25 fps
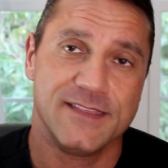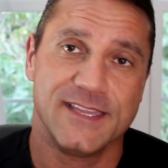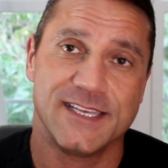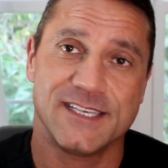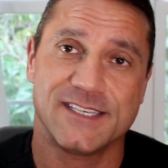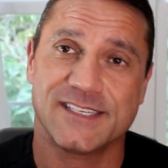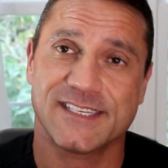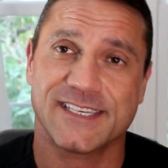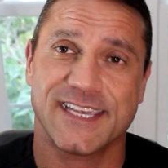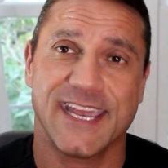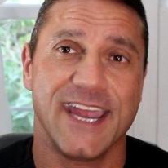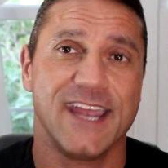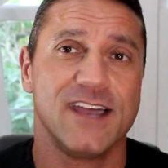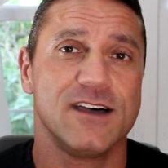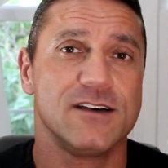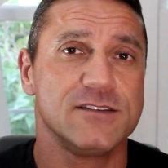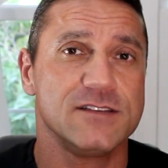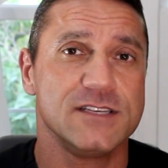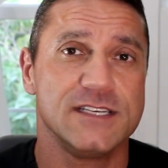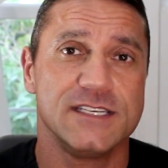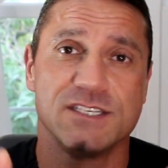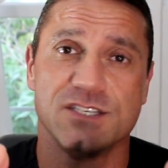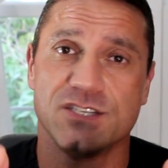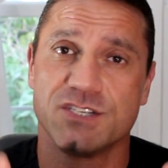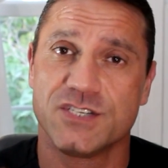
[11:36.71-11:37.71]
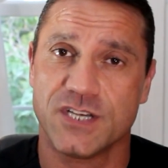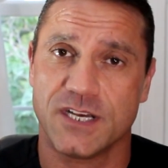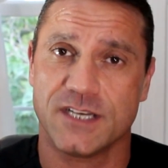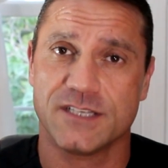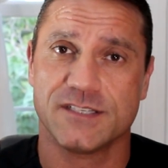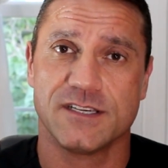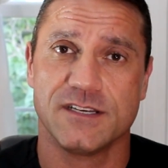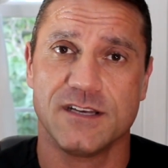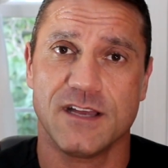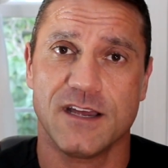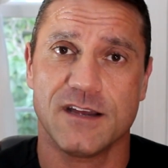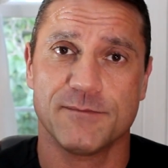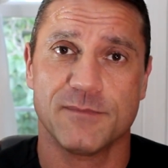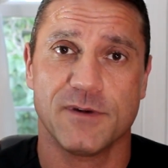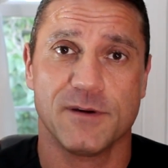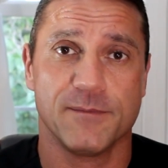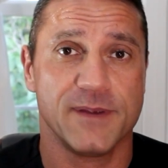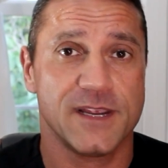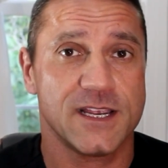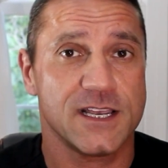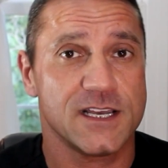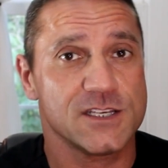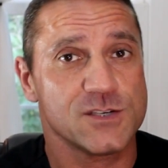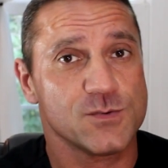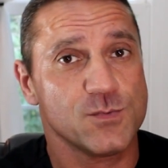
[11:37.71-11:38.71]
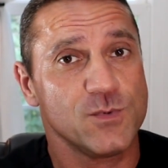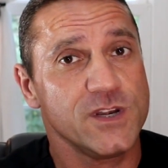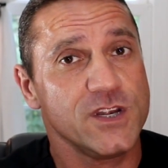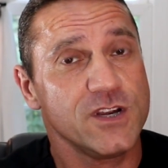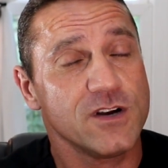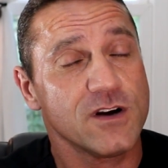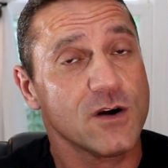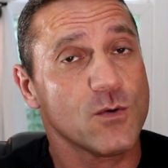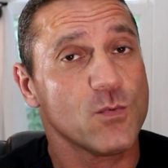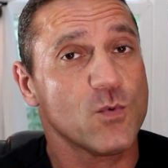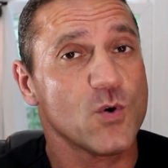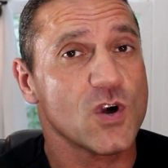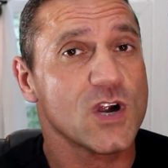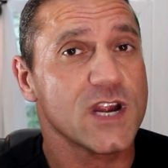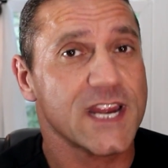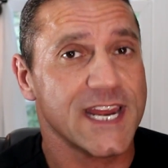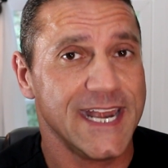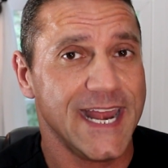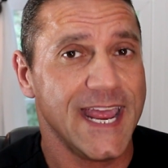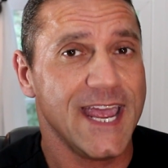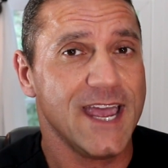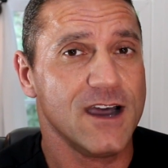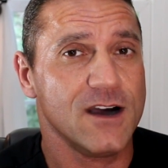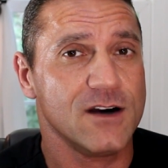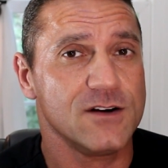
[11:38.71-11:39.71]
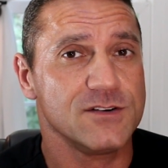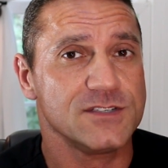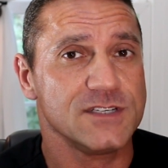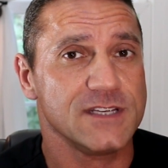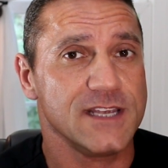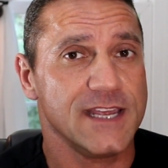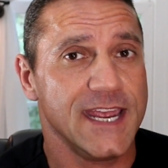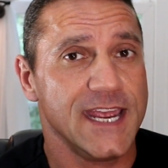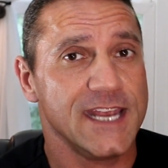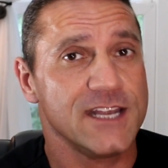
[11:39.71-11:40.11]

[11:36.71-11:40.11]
The scale is just a number because when you're working out